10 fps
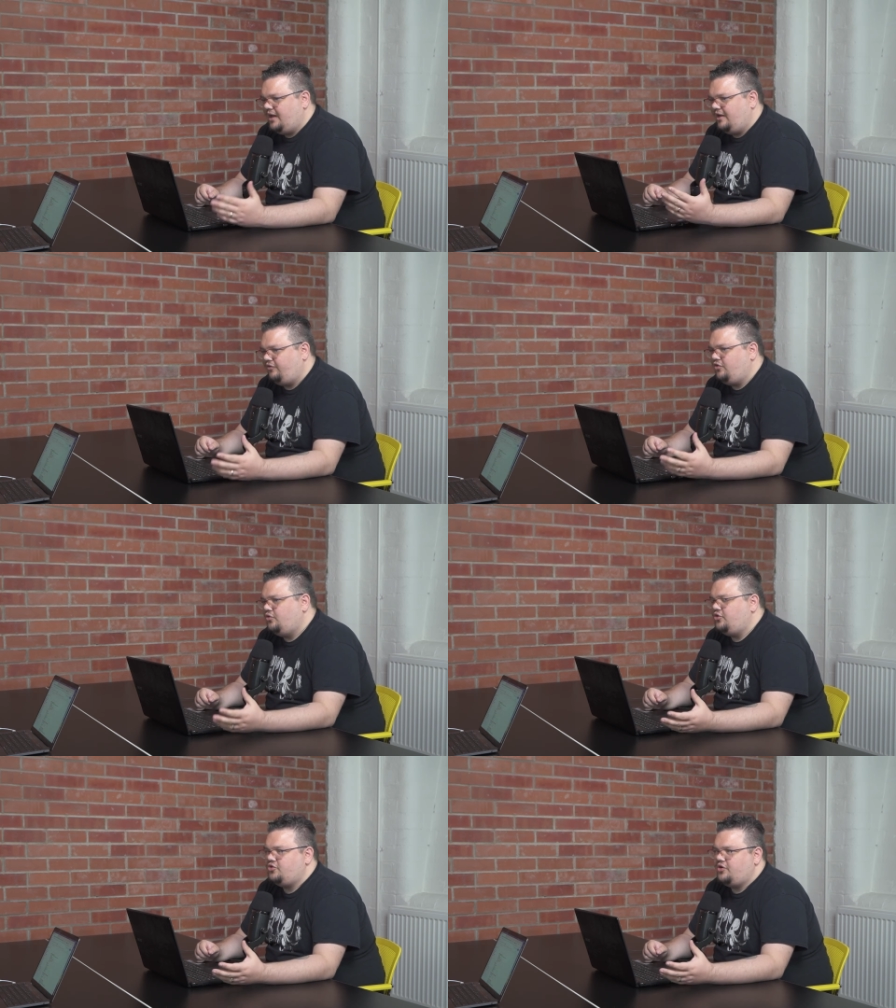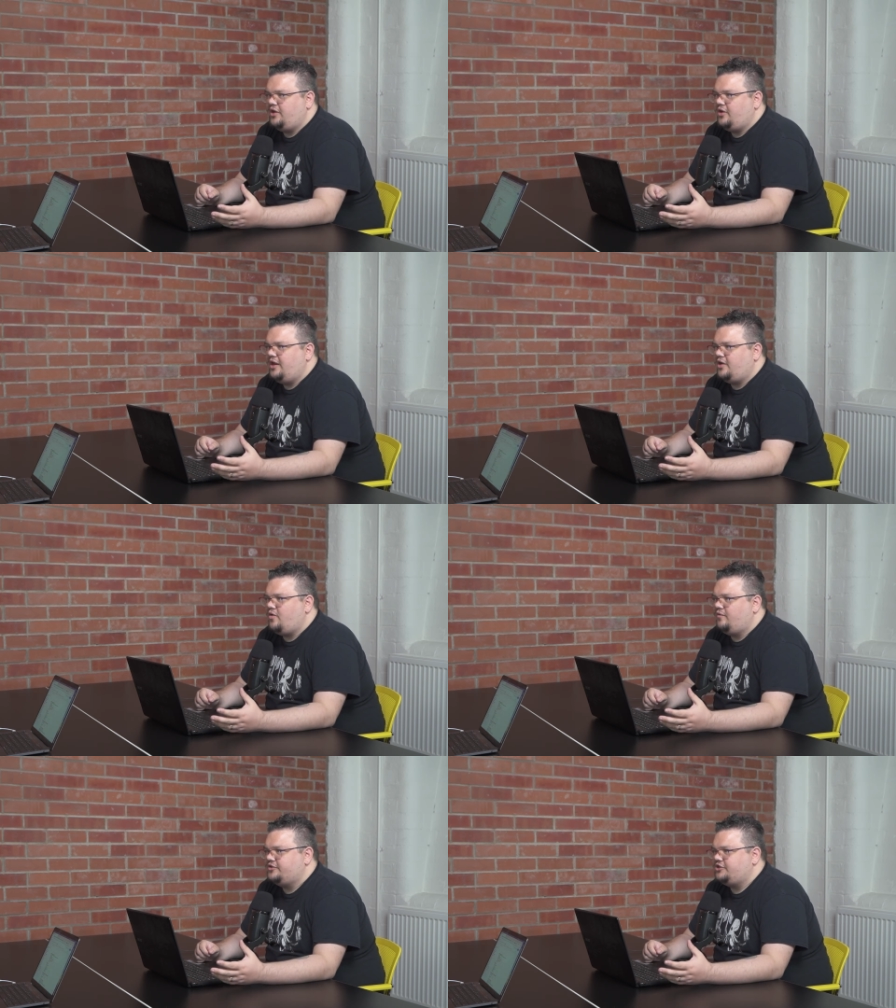if you know you're going to go into a
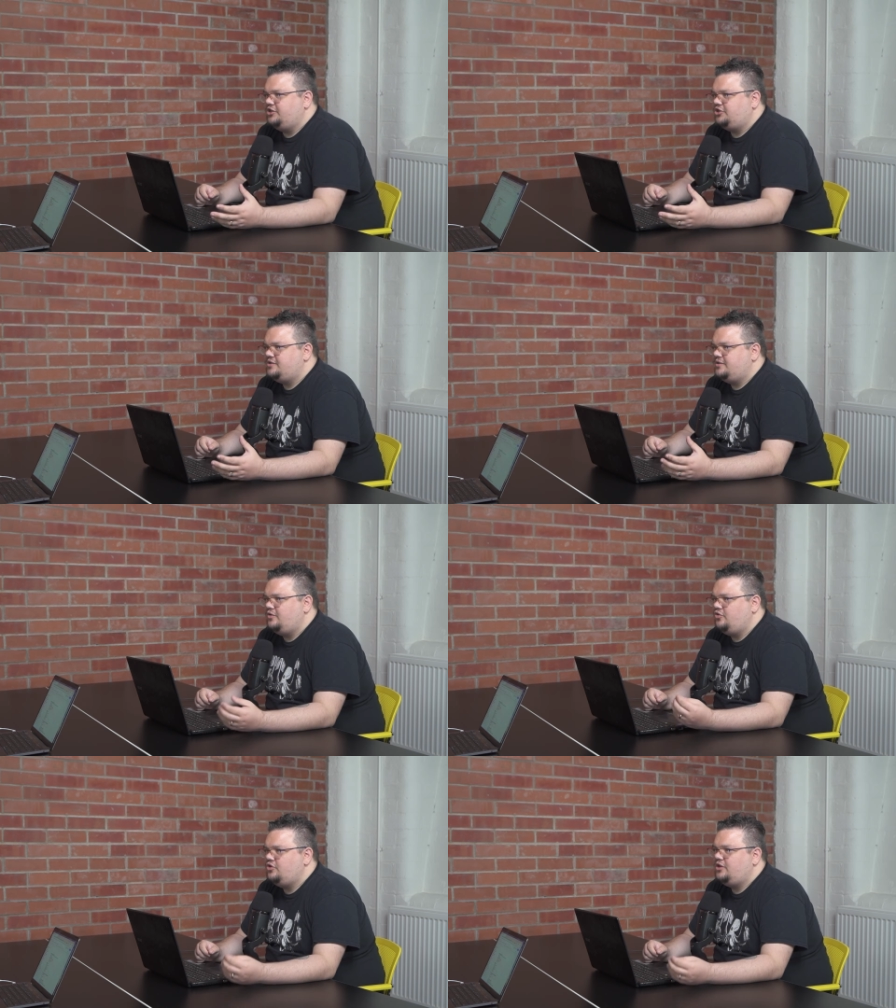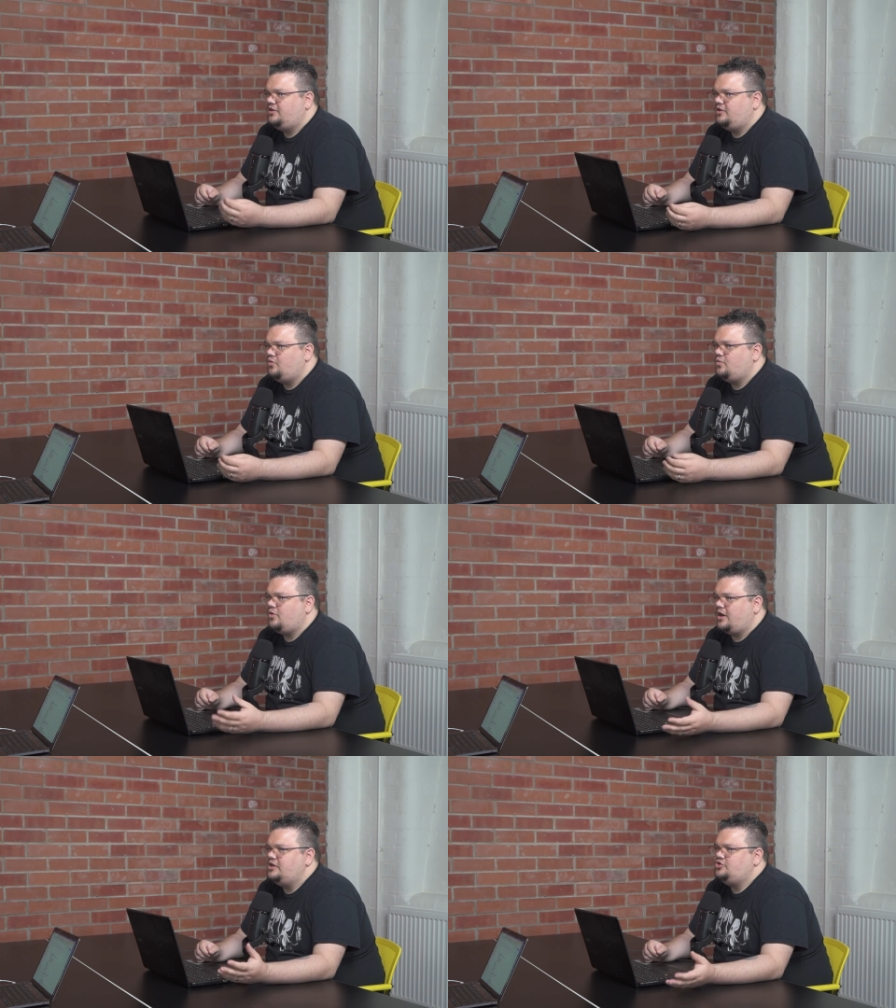conversation, you need to know
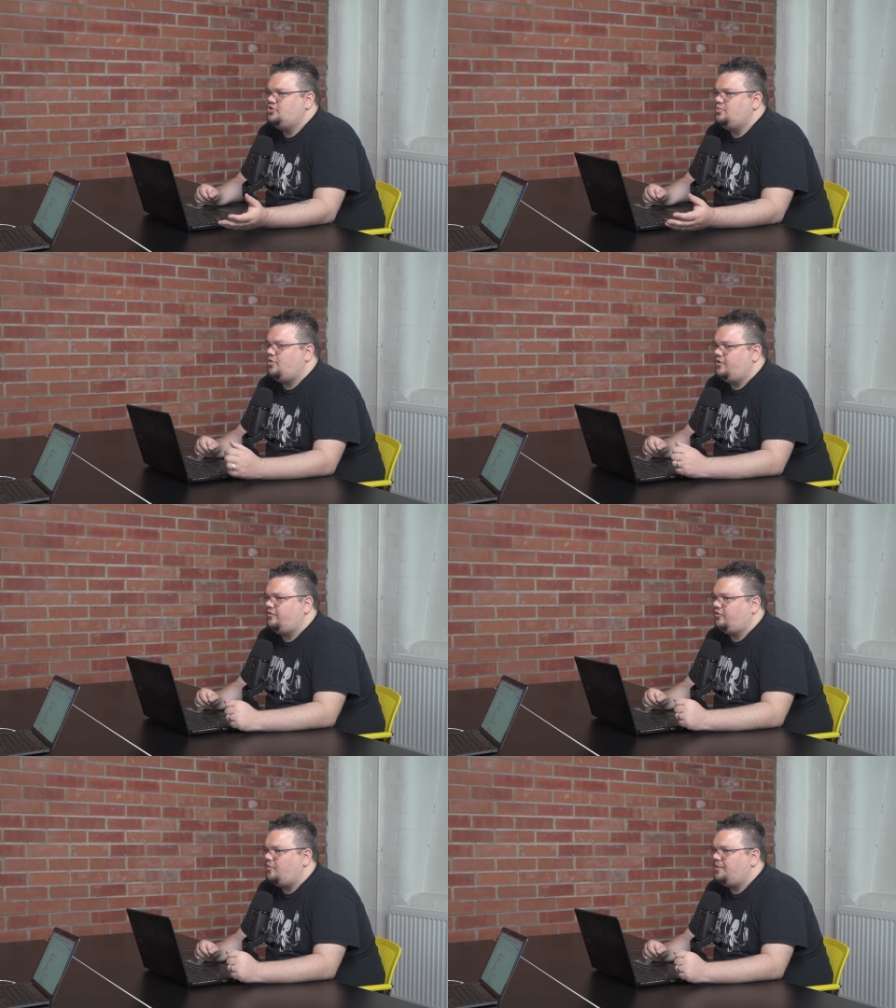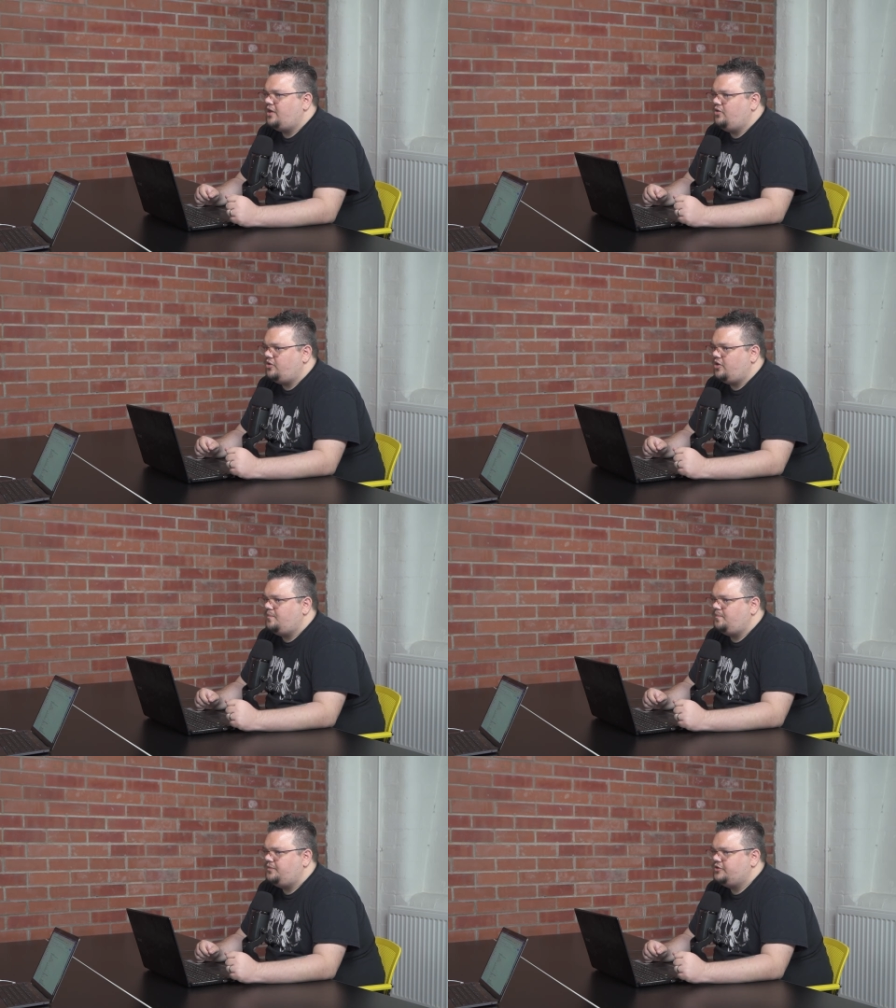what it is you want from that
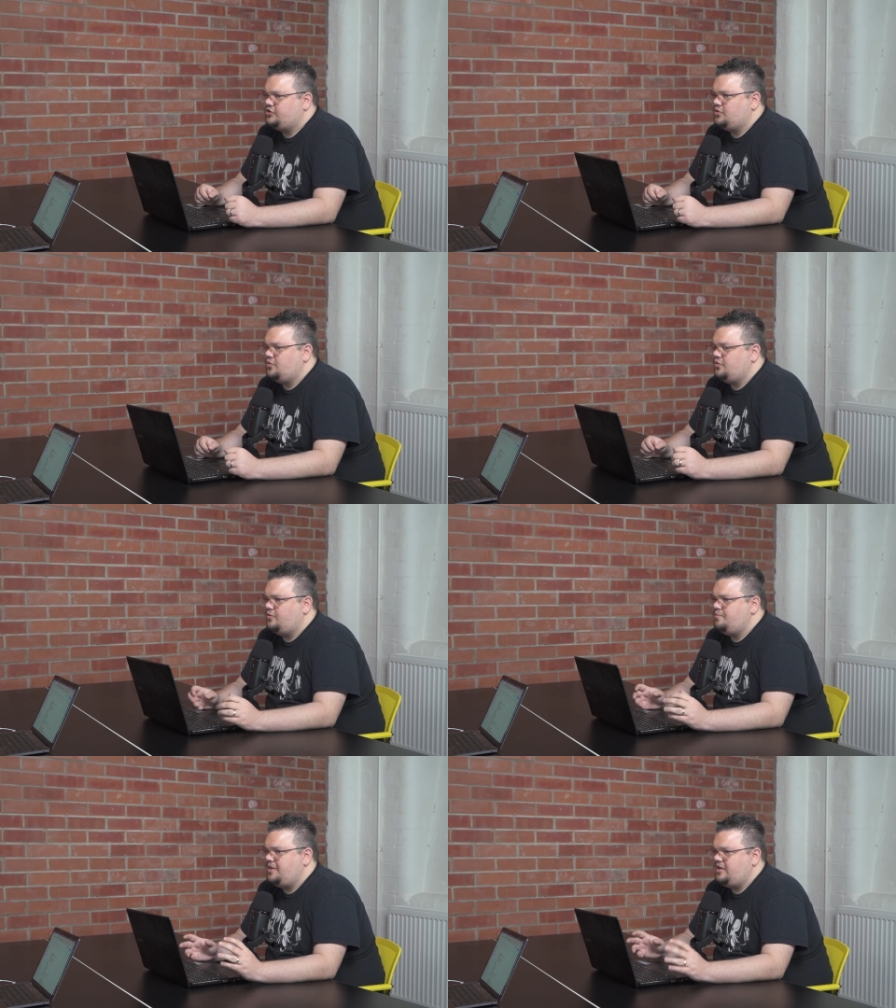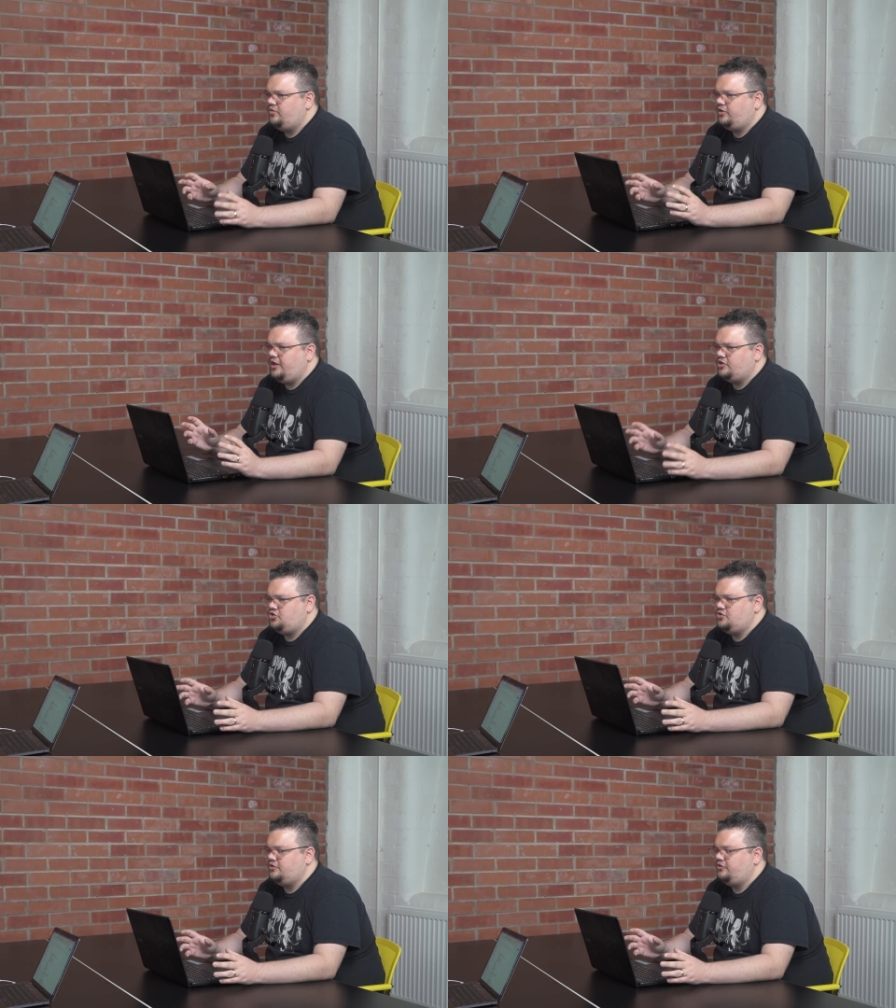outcome. So being really
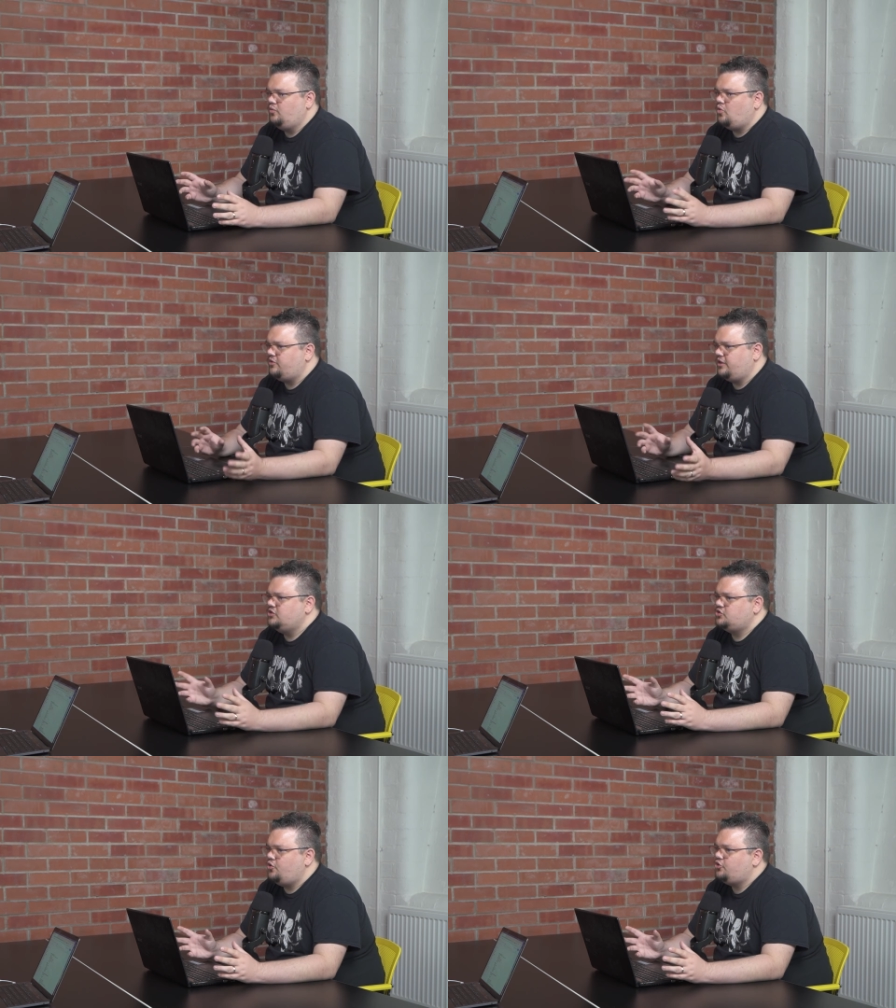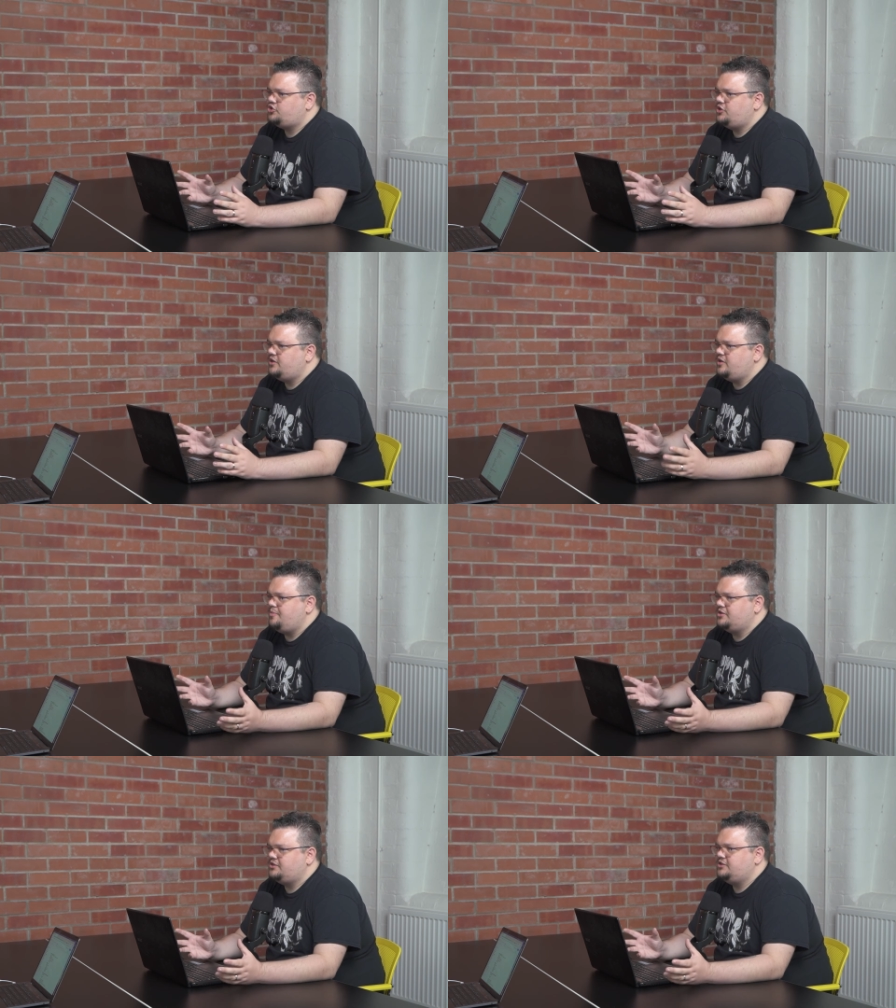attuned to what things cost you in your
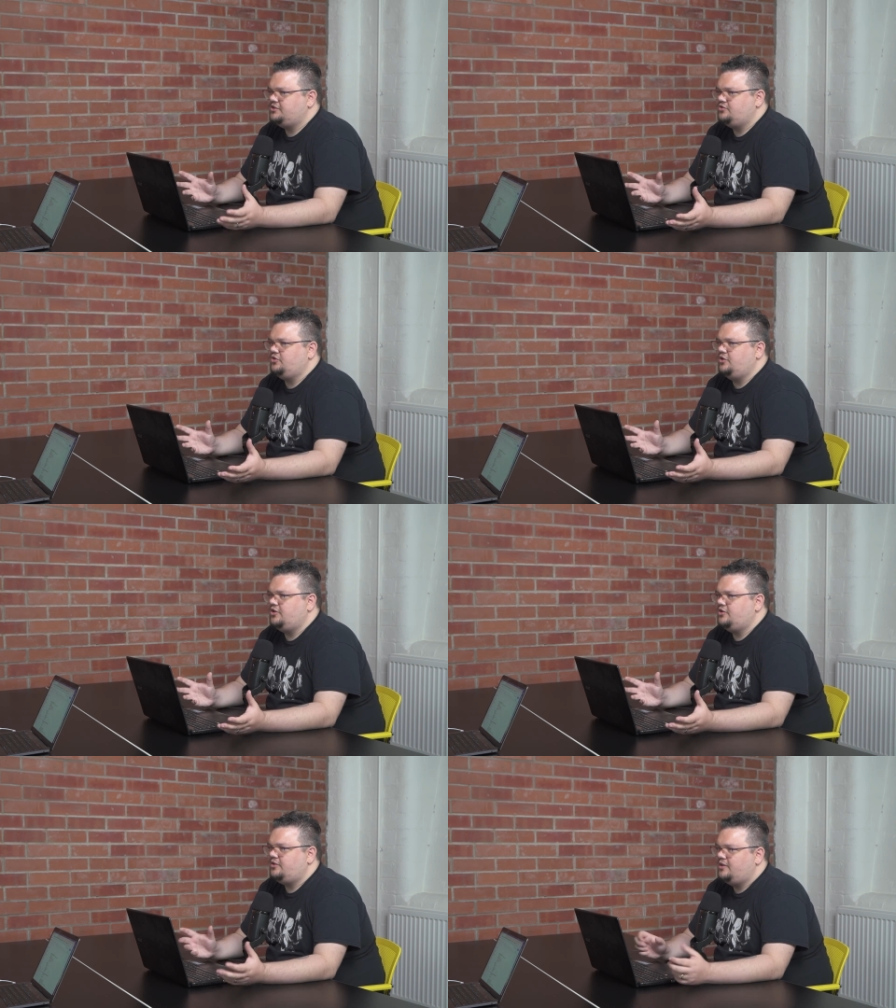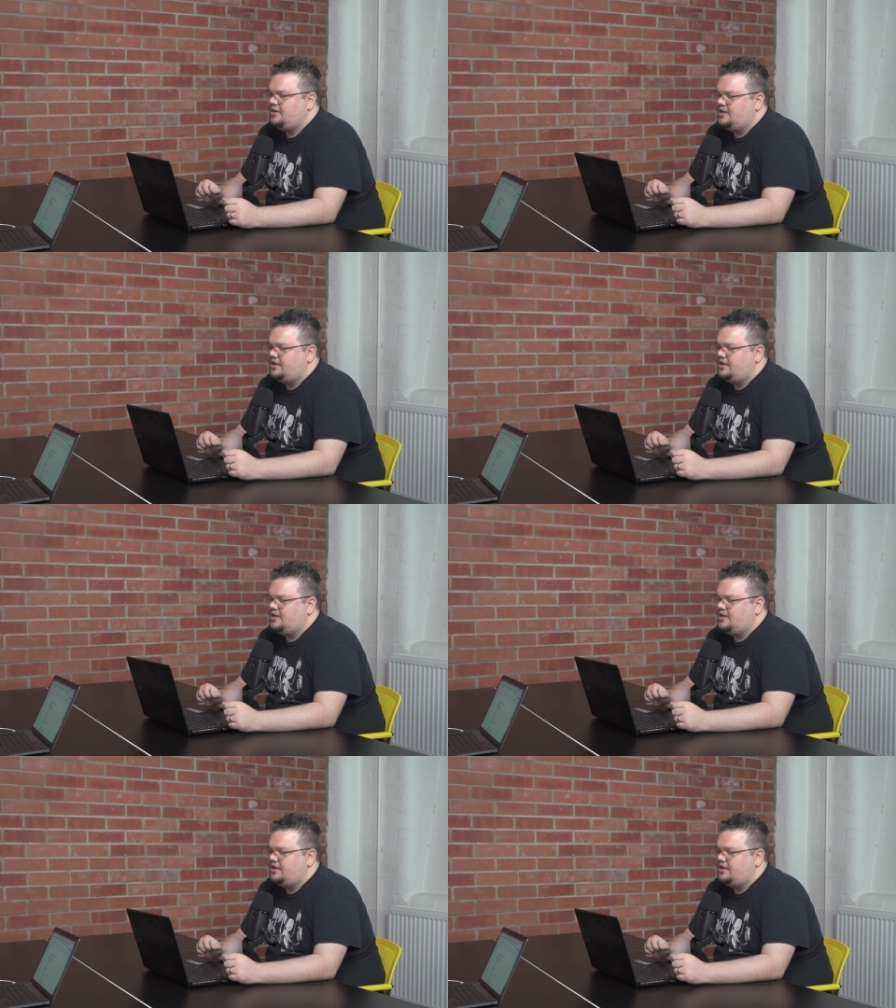business is really good.